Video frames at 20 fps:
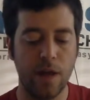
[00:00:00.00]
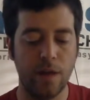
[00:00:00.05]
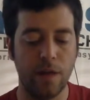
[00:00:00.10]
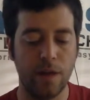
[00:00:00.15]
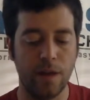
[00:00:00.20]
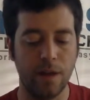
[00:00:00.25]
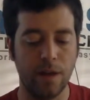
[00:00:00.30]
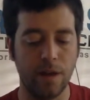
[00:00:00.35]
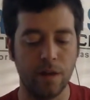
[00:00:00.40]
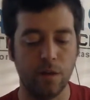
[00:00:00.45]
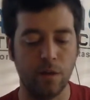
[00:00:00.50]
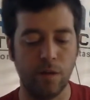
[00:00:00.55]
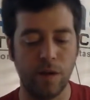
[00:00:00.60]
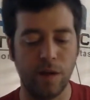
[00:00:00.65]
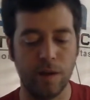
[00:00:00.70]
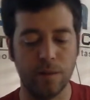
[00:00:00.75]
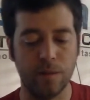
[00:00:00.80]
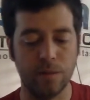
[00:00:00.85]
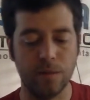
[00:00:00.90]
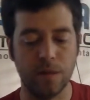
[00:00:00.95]
Then either
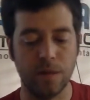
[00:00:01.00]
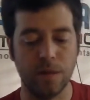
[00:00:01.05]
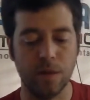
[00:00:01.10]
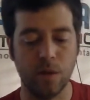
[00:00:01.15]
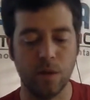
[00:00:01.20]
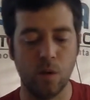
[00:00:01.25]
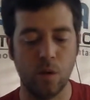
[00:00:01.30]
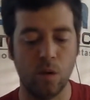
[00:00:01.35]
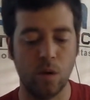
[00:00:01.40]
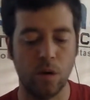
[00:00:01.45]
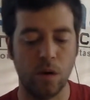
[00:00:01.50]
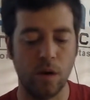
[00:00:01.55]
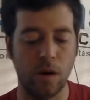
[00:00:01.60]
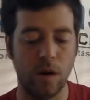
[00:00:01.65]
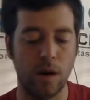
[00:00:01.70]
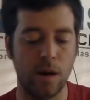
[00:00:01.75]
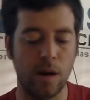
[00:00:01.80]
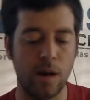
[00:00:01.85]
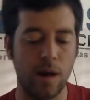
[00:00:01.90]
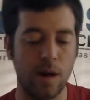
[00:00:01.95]
Ramsey or
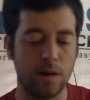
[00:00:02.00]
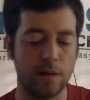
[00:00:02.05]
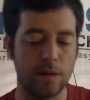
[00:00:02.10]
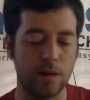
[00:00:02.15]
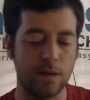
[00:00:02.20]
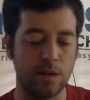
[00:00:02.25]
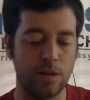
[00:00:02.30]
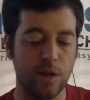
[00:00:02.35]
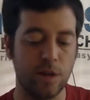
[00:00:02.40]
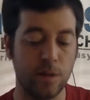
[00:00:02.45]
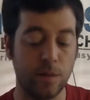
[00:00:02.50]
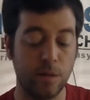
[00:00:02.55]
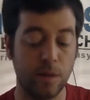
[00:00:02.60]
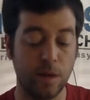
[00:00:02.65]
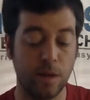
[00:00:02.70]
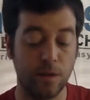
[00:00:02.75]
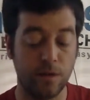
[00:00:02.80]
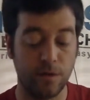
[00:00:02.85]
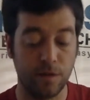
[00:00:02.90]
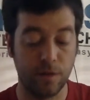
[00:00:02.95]

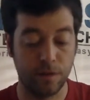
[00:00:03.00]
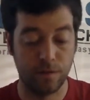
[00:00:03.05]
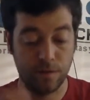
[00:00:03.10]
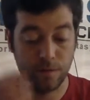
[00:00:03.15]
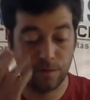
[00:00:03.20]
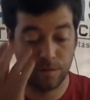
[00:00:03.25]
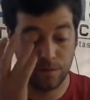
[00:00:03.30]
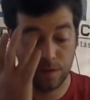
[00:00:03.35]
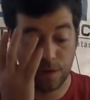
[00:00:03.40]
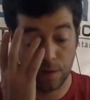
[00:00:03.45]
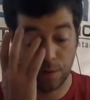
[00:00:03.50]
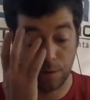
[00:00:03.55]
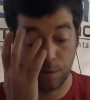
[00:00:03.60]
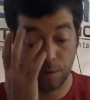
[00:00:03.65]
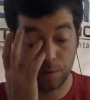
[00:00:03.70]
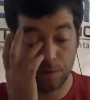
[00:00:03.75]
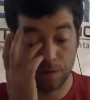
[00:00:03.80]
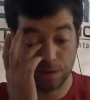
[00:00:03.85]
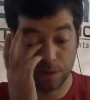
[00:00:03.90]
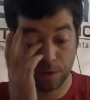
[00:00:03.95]
Oxlade-Chamberlain if
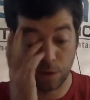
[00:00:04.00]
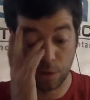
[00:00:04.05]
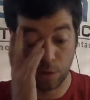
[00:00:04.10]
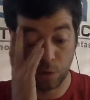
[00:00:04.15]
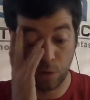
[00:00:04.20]
Chamberlain plays on the